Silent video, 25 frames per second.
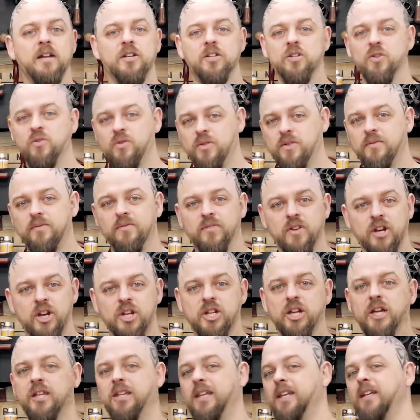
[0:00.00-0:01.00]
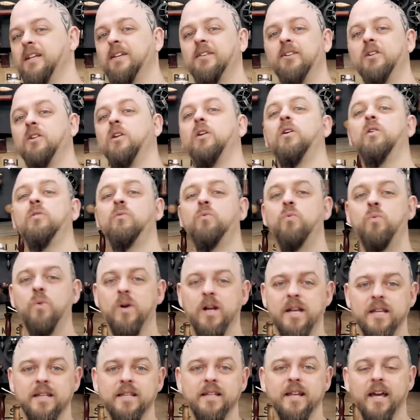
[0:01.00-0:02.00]
do some finishing, and then
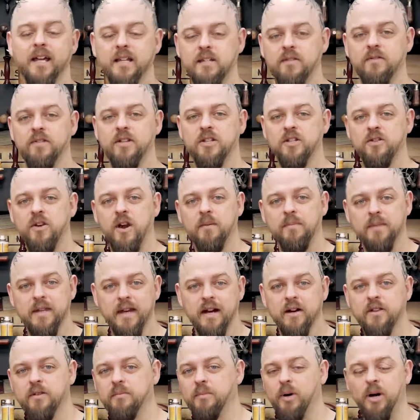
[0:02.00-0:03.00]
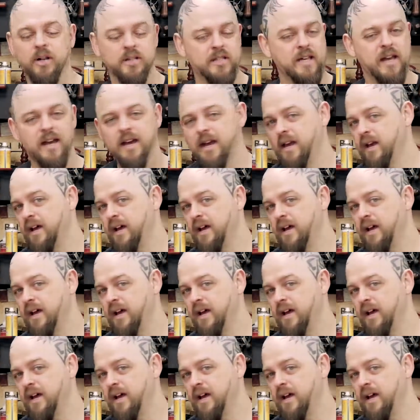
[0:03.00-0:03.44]
re-selectively scrape the other parts.